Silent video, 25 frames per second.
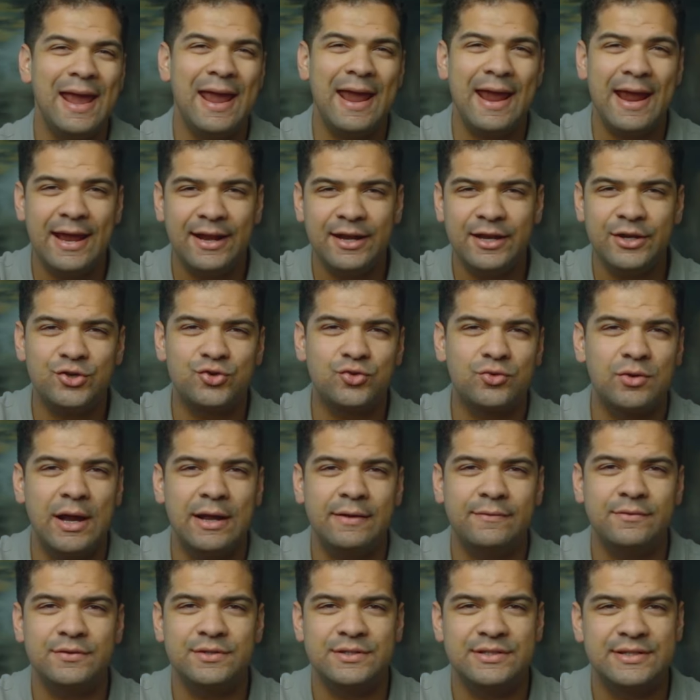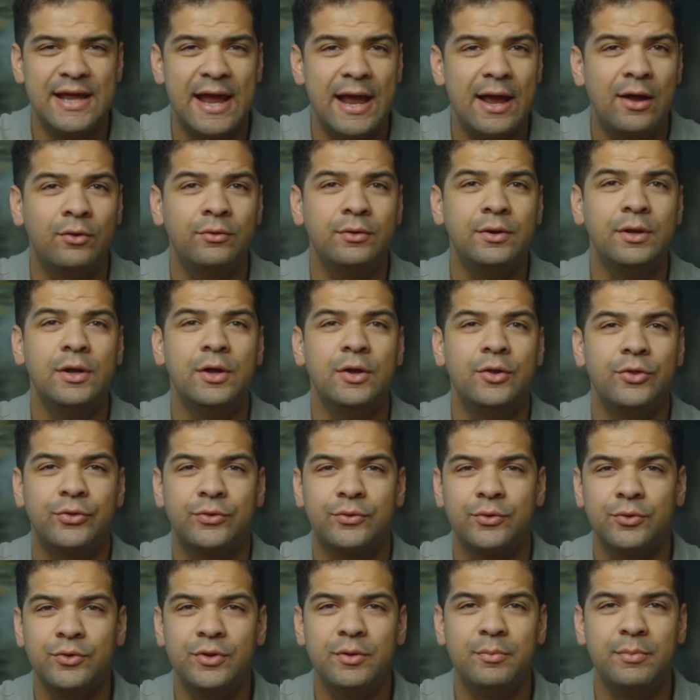and it travels down
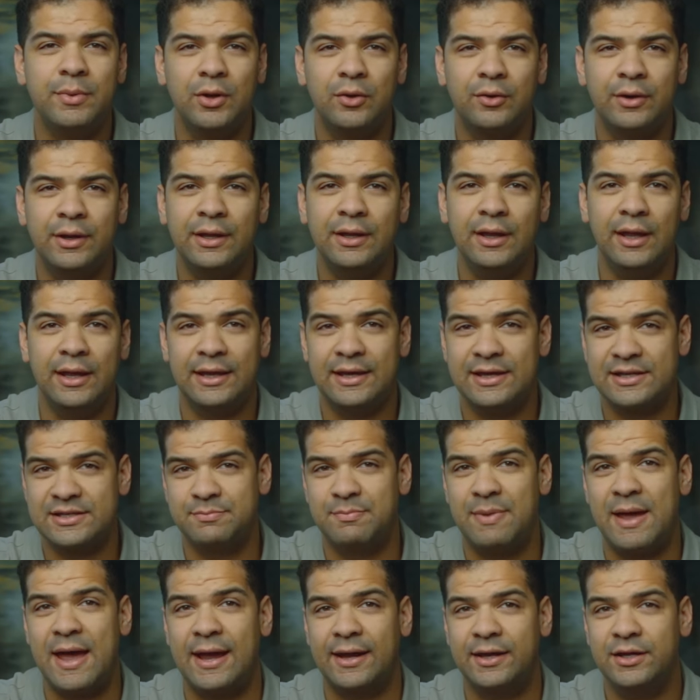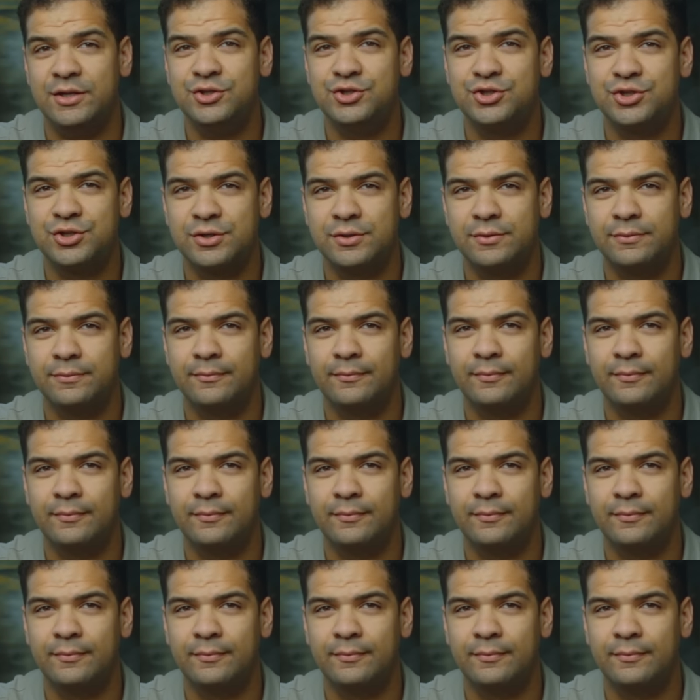through the building. It gets packaged,